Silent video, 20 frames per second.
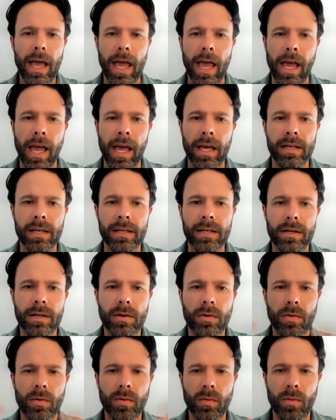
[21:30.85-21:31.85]
And
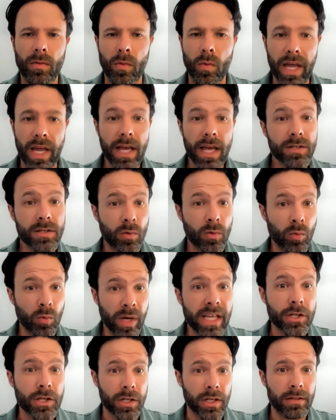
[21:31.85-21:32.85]
we as a
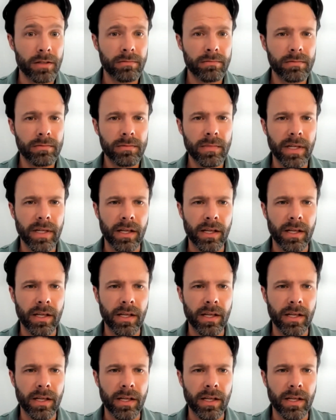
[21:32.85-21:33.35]
region